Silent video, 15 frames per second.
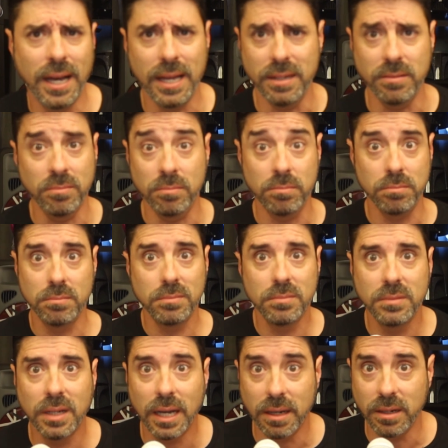
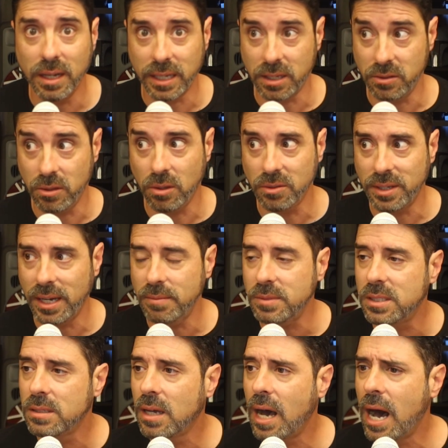in like adult
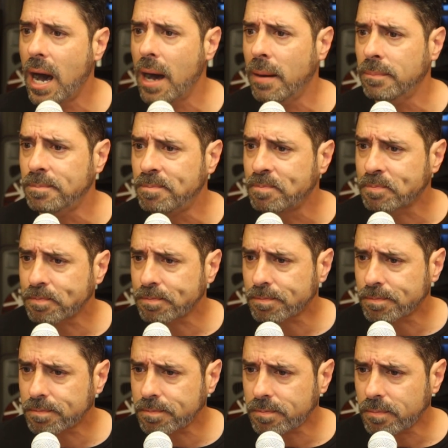times.
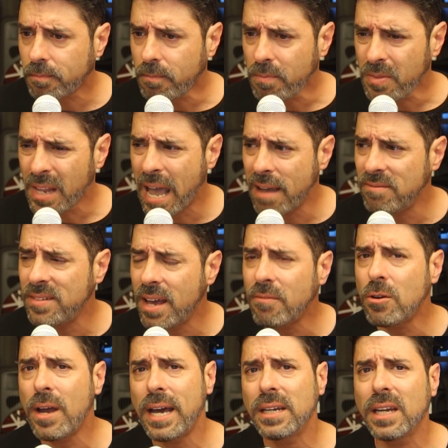I've
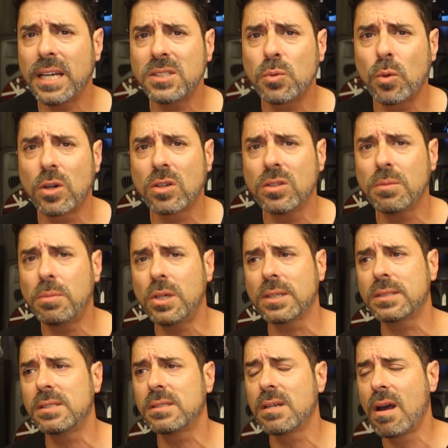never had less work on the
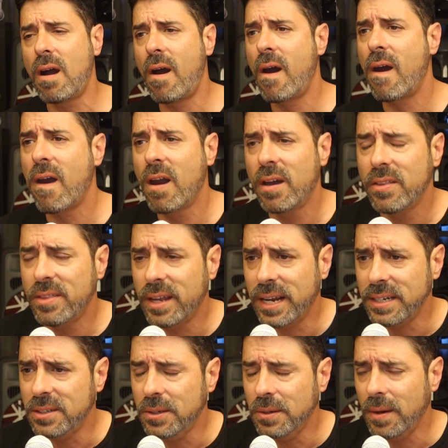books than
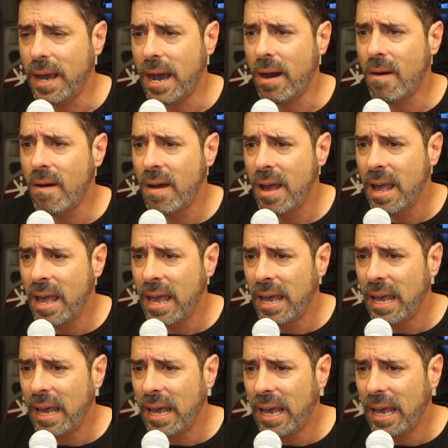I do now.
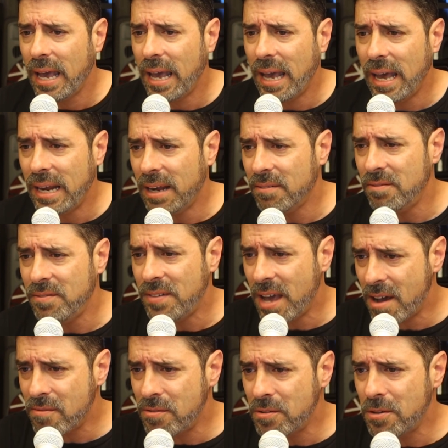And I've
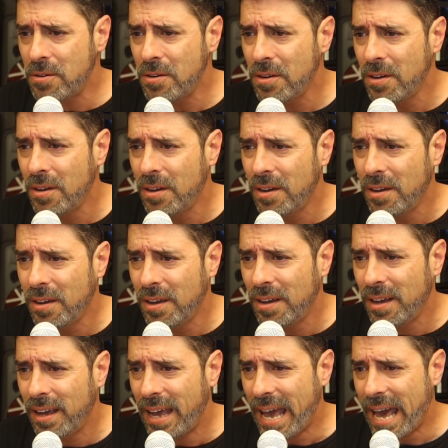never
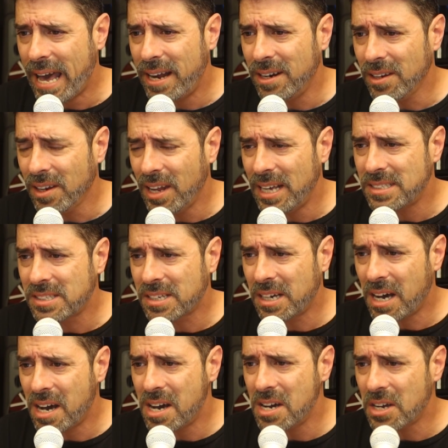had a less
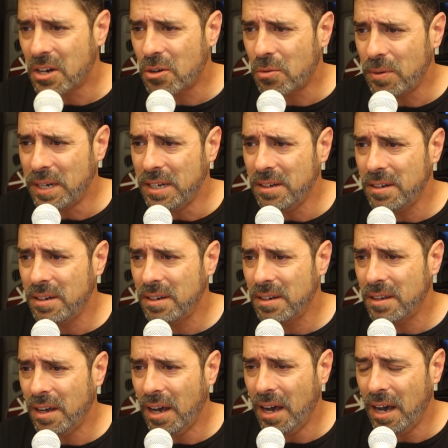concrete
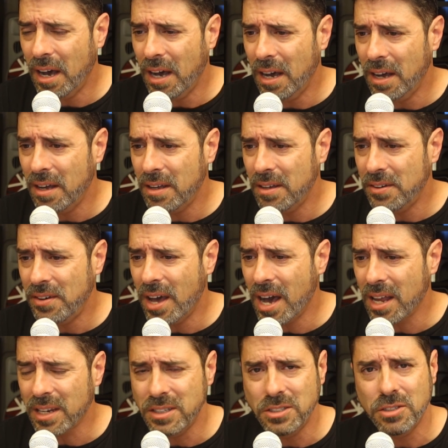
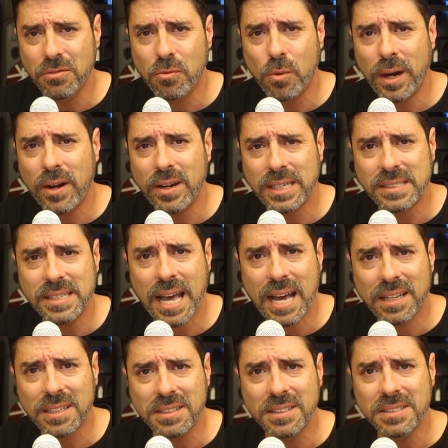knowledge of where
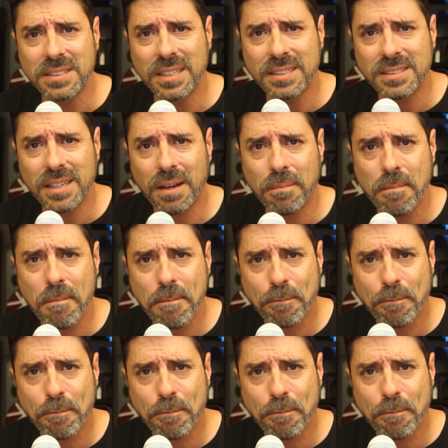exactly this ends up.